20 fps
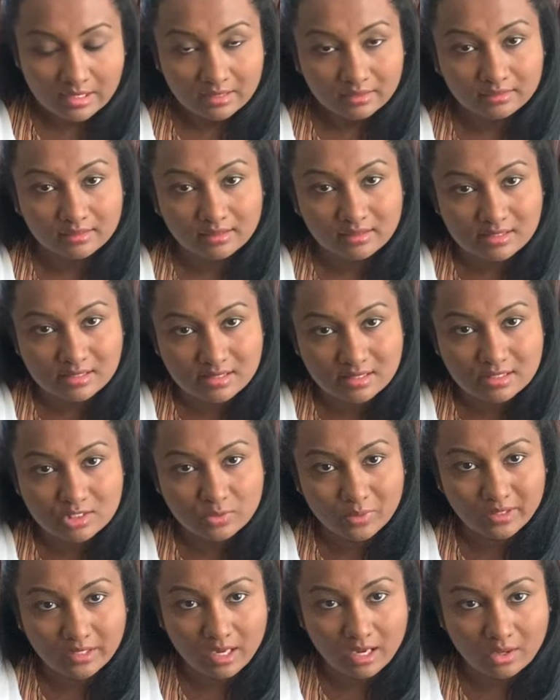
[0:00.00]
The results
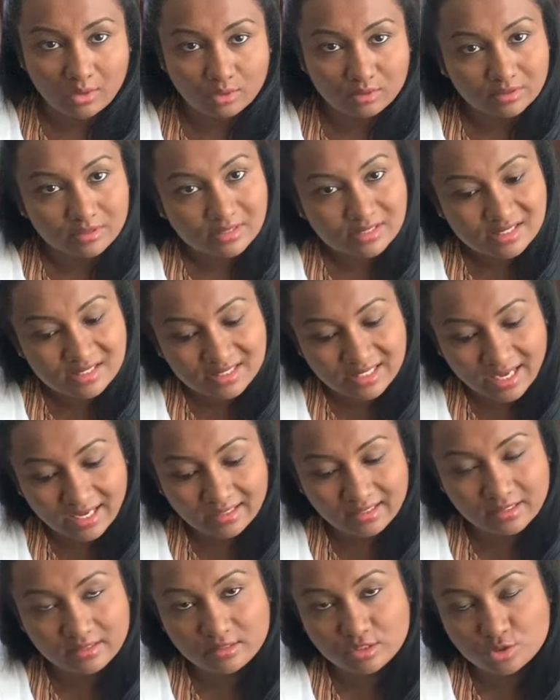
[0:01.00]
were out.
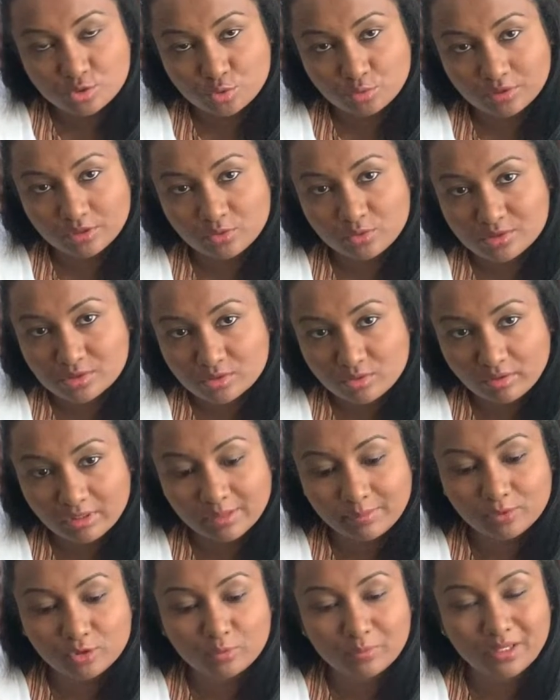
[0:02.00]
Sadly, the student was not
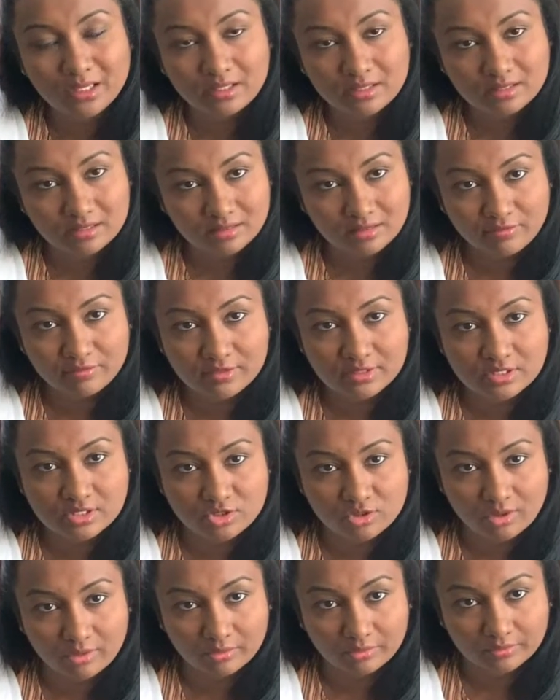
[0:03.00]
able to make it in the
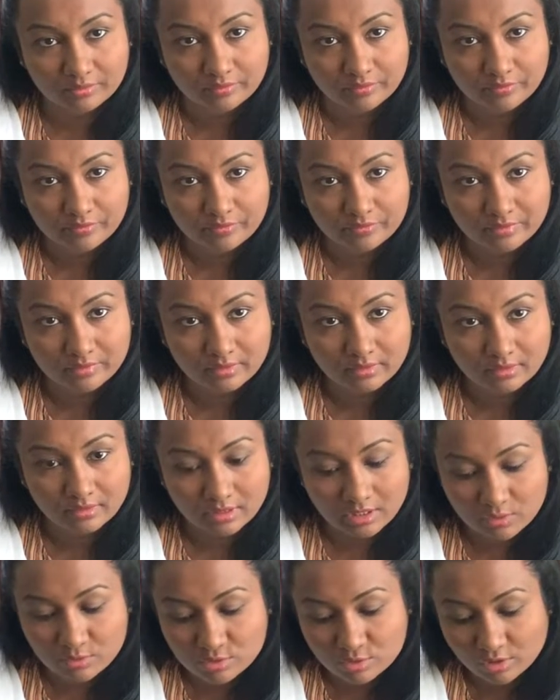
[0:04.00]
first round.
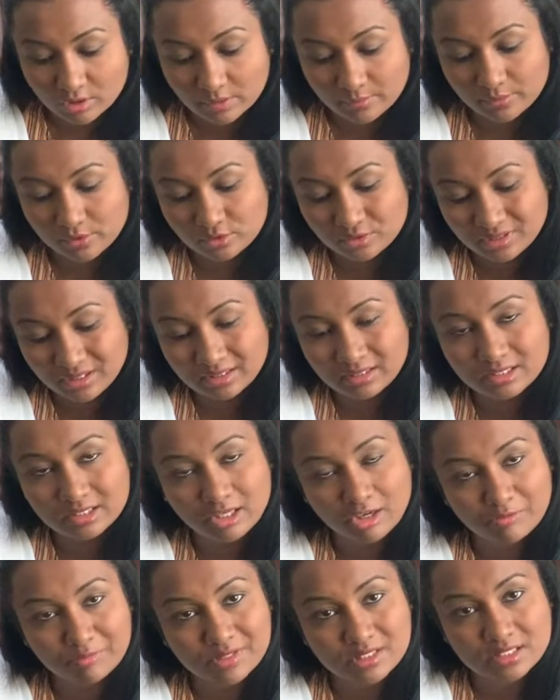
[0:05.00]
He was not able to get the
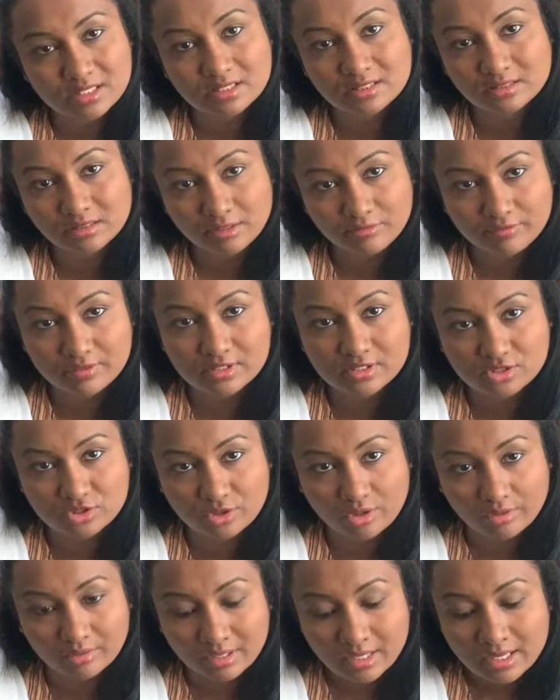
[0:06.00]
government seat in the first
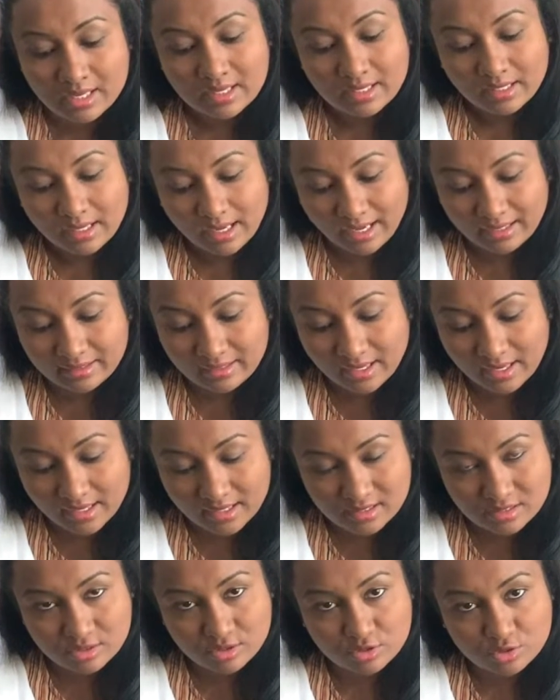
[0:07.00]
round, and
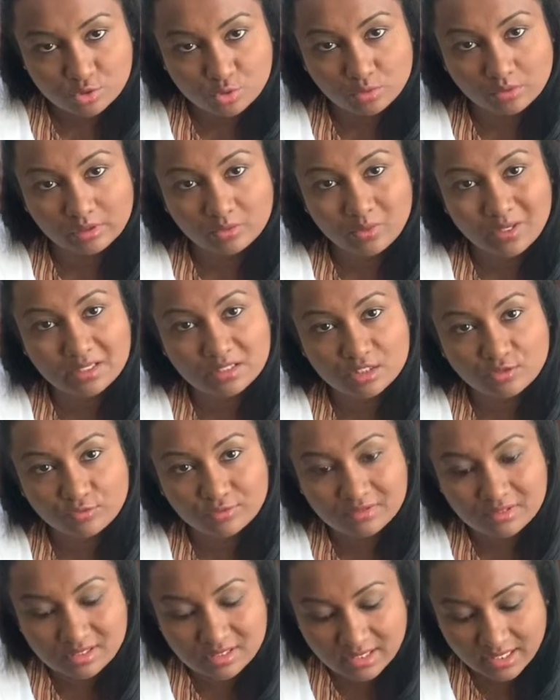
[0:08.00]
hence student waited for
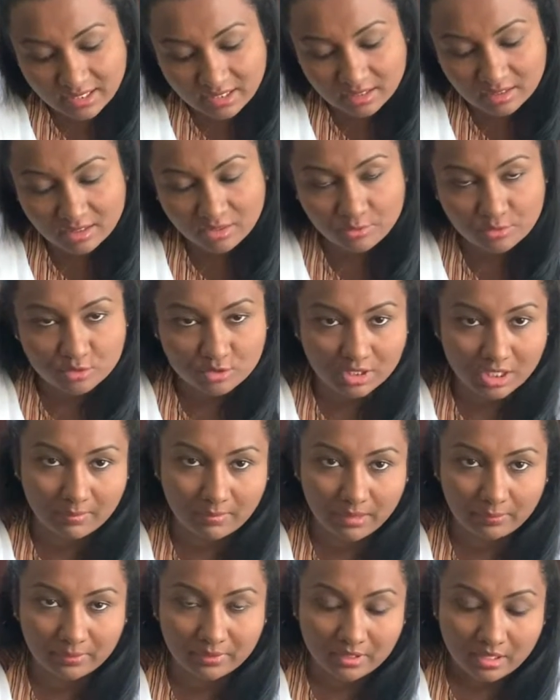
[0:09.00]
the second round to come
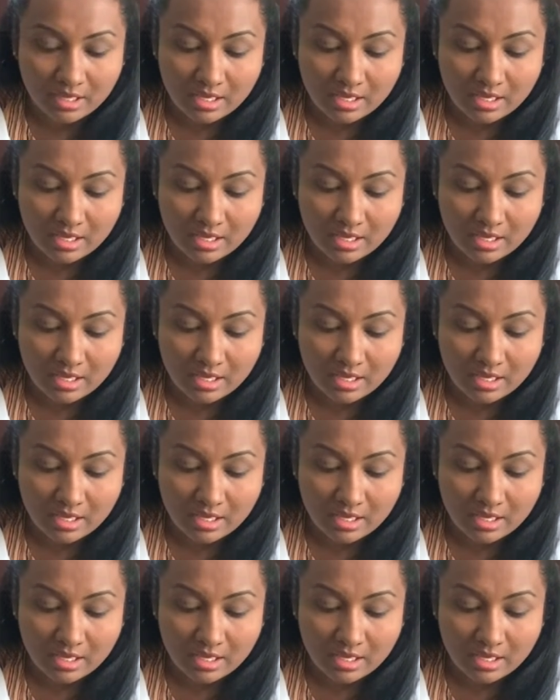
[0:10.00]
up.